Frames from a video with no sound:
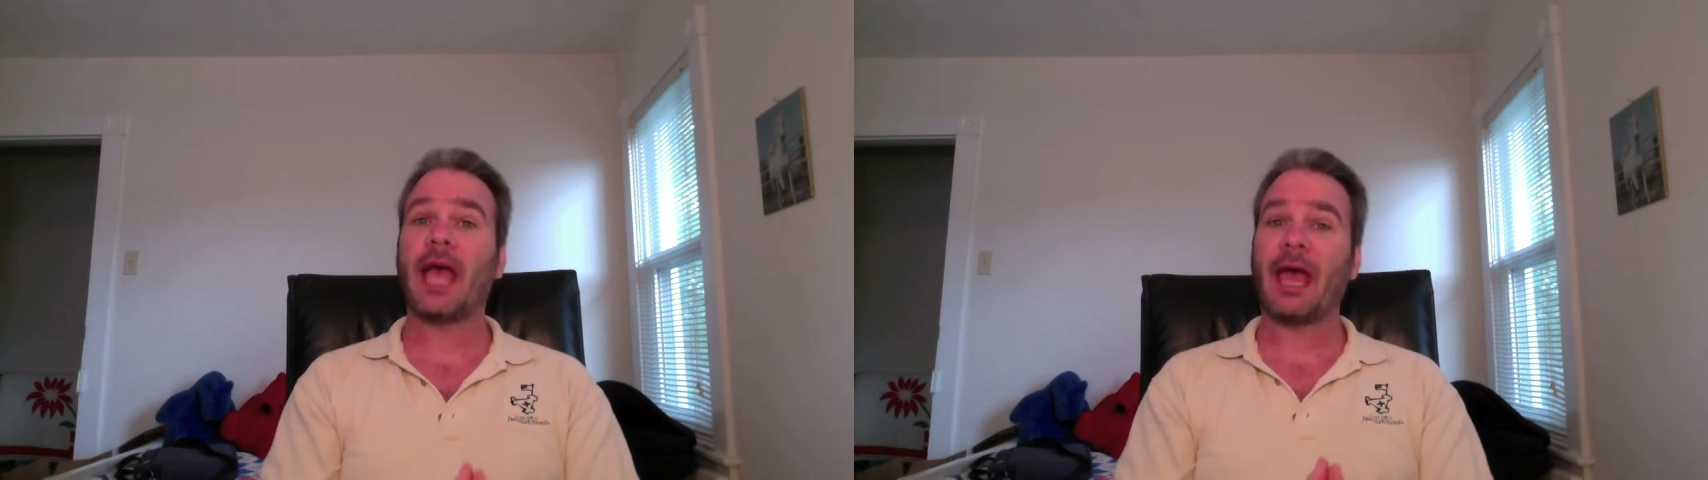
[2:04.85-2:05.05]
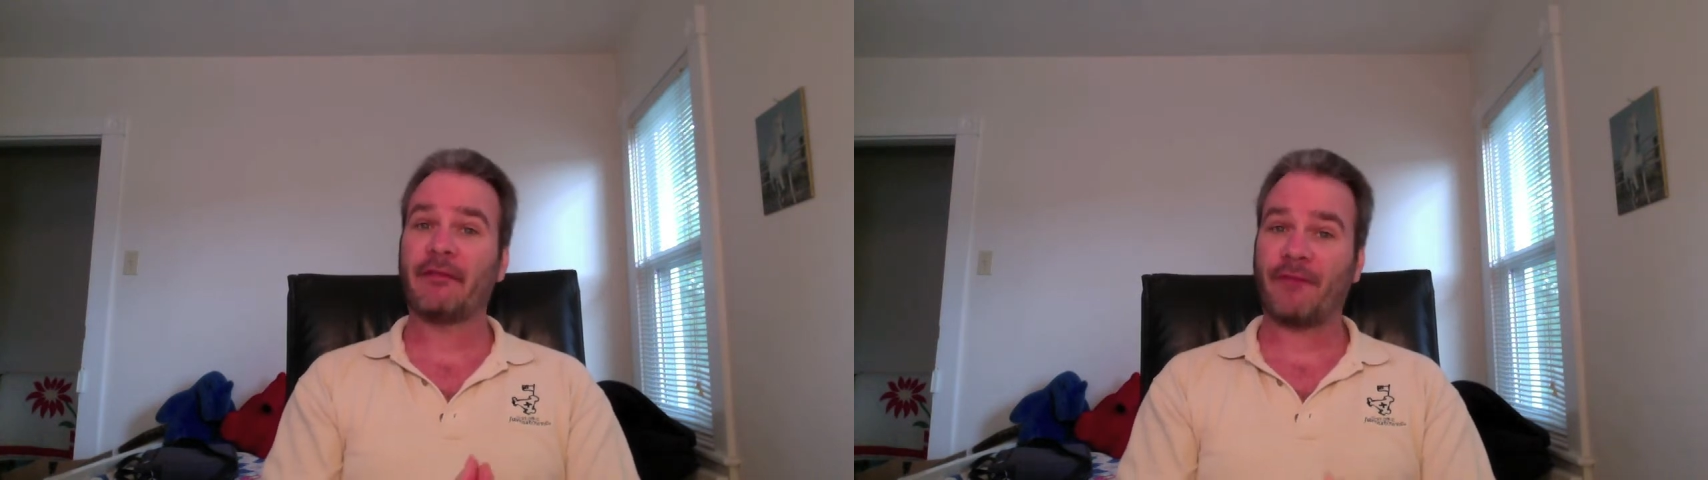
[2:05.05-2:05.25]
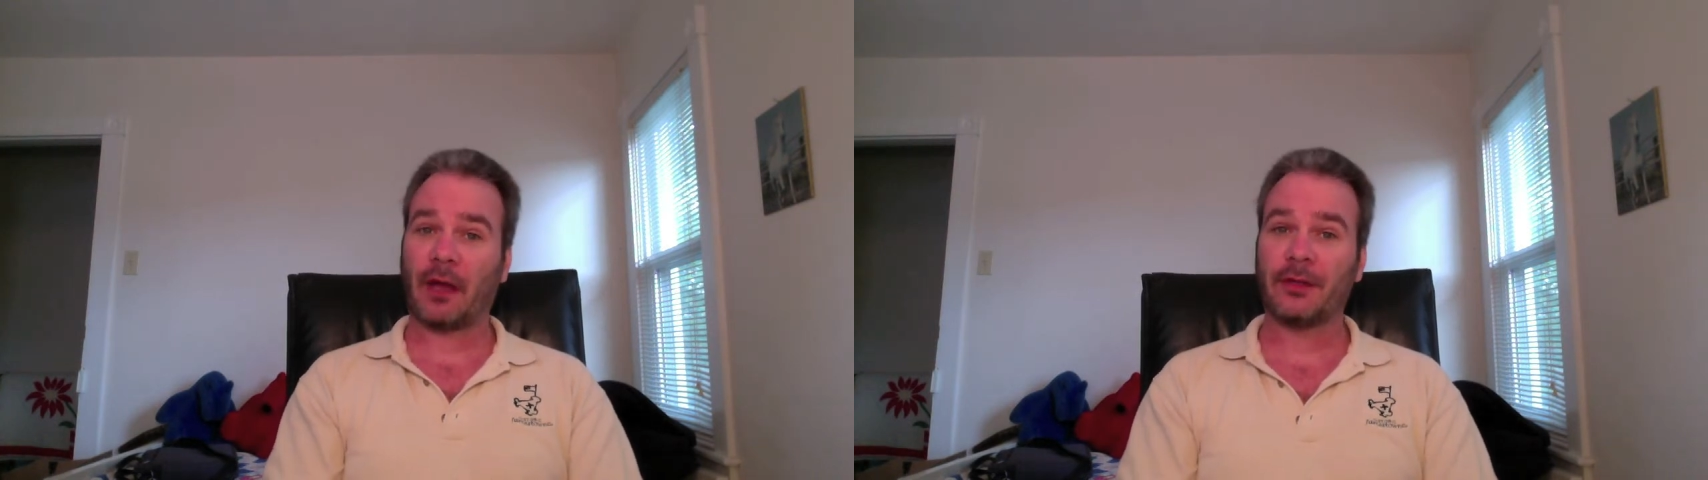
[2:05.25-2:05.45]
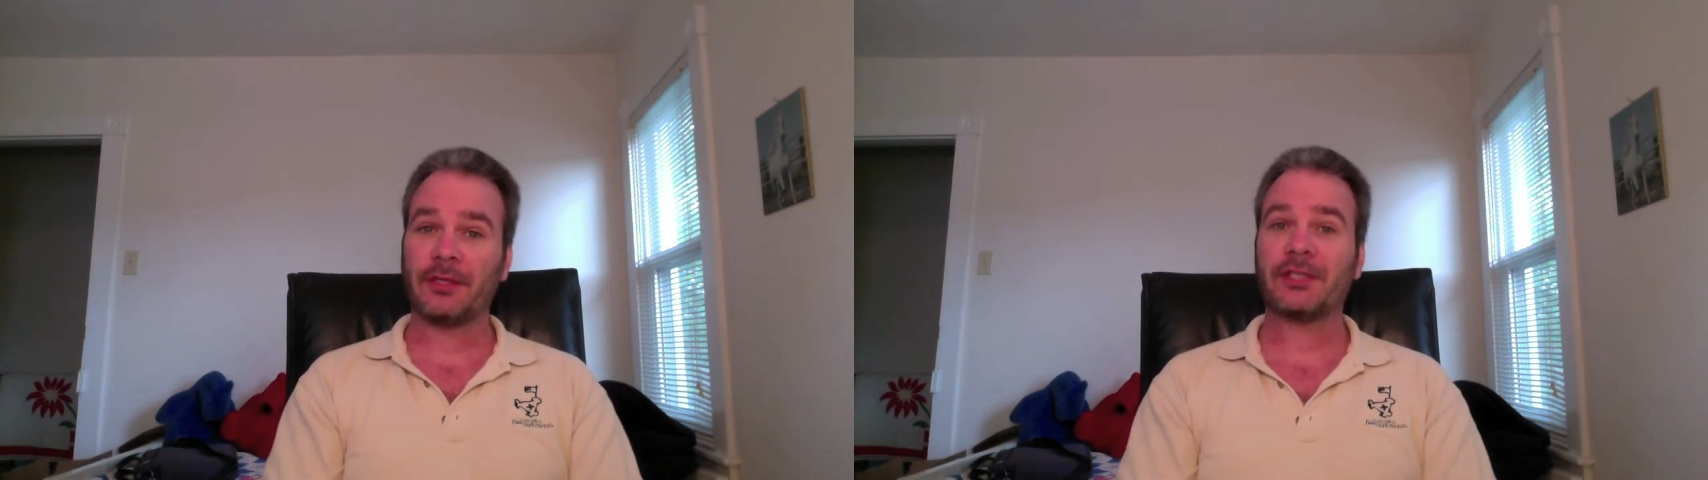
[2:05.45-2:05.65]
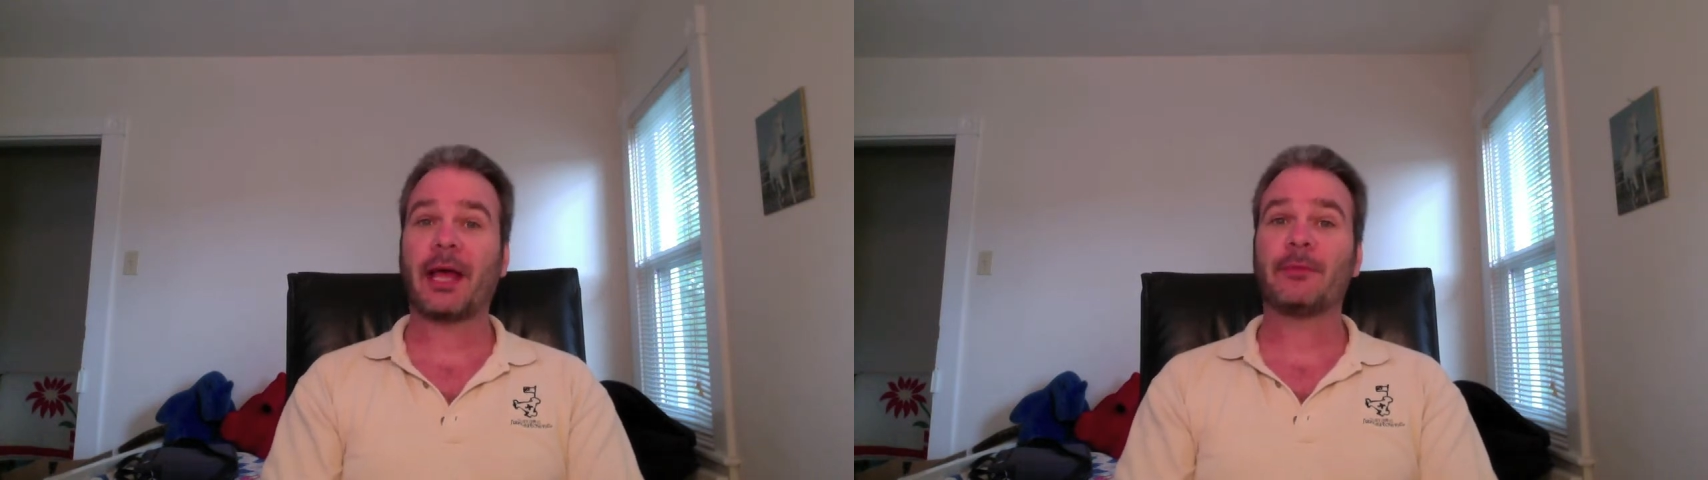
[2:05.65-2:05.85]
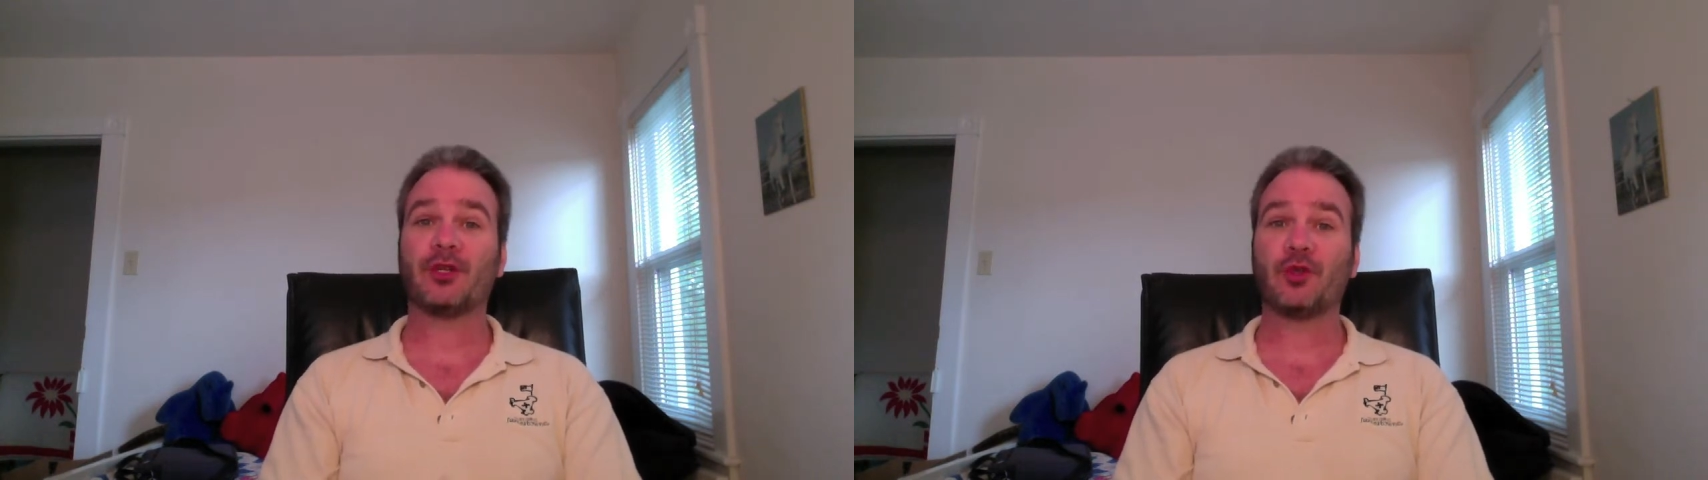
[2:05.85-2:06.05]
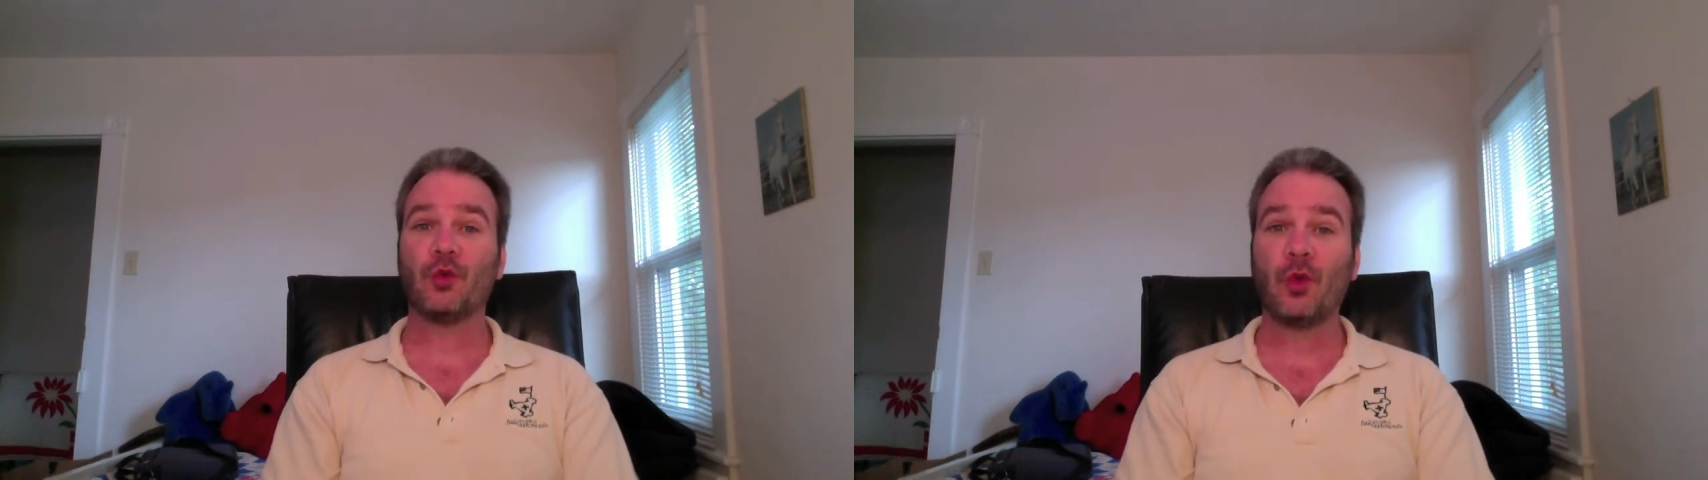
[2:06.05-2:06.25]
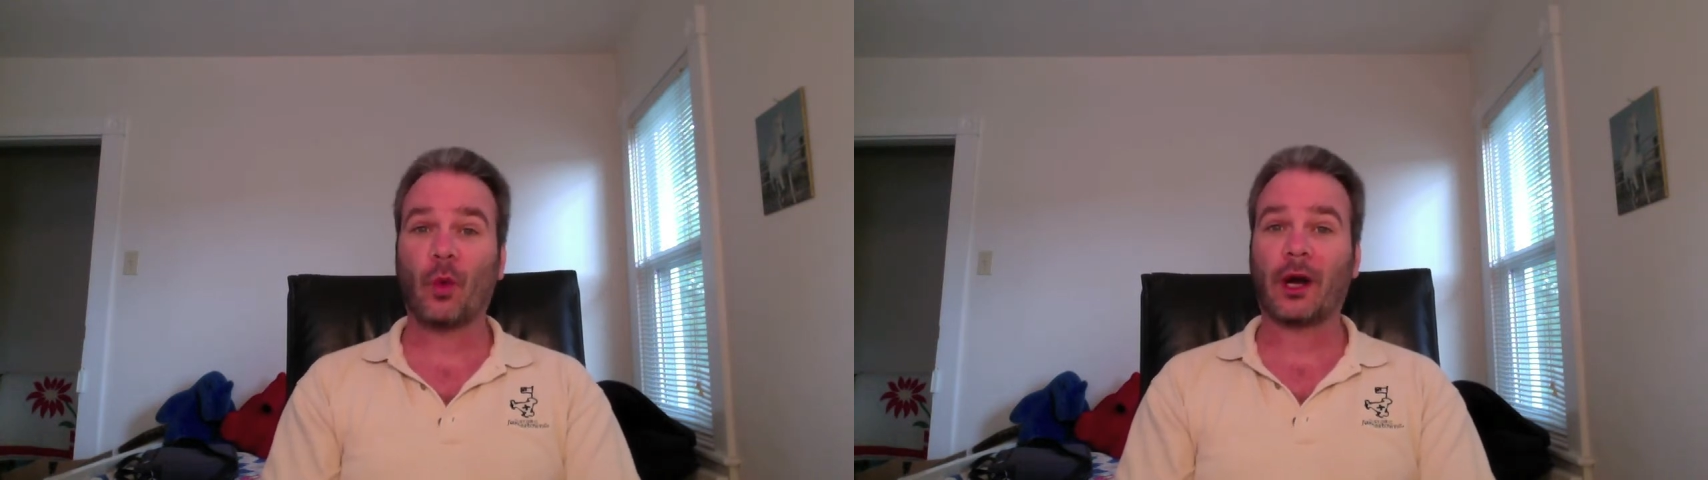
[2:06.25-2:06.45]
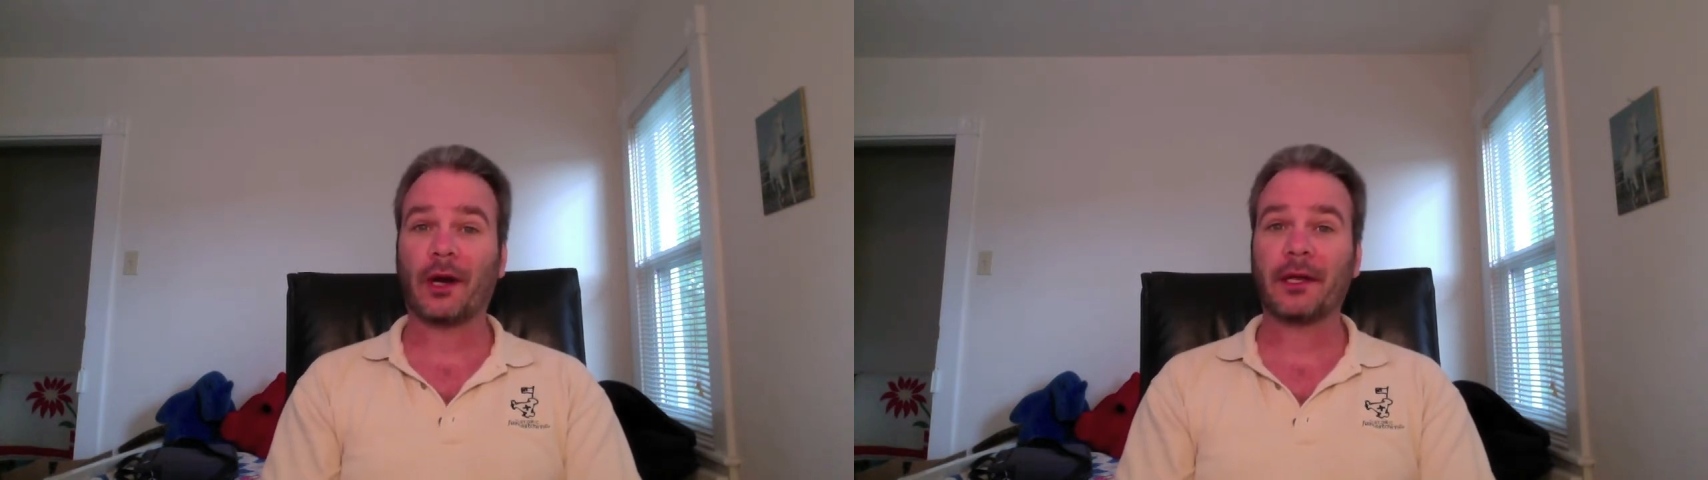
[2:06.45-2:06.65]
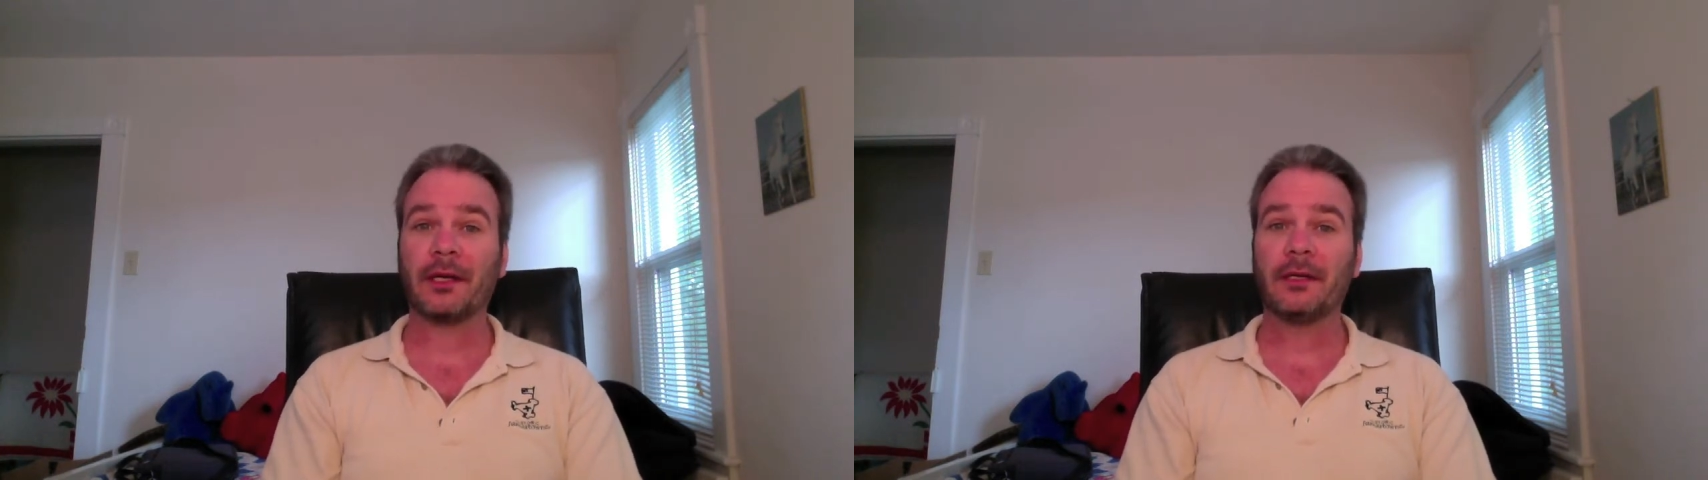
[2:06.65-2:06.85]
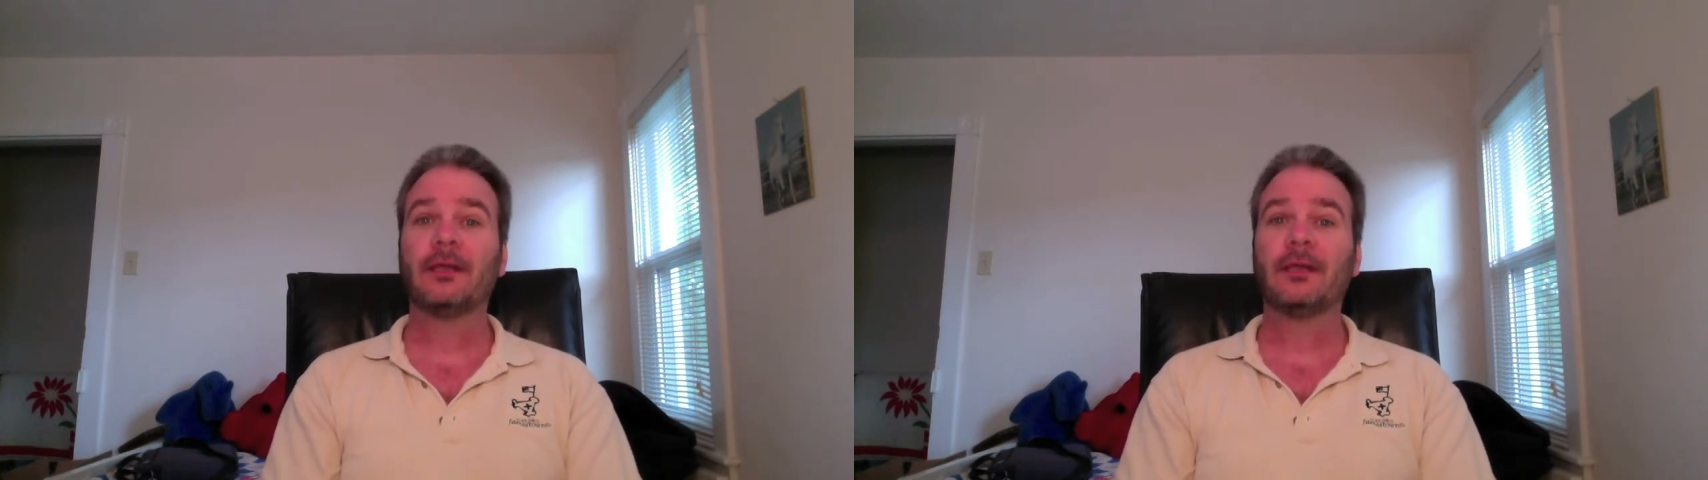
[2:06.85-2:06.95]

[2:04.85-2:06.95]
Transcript: and follow the steps and do the work,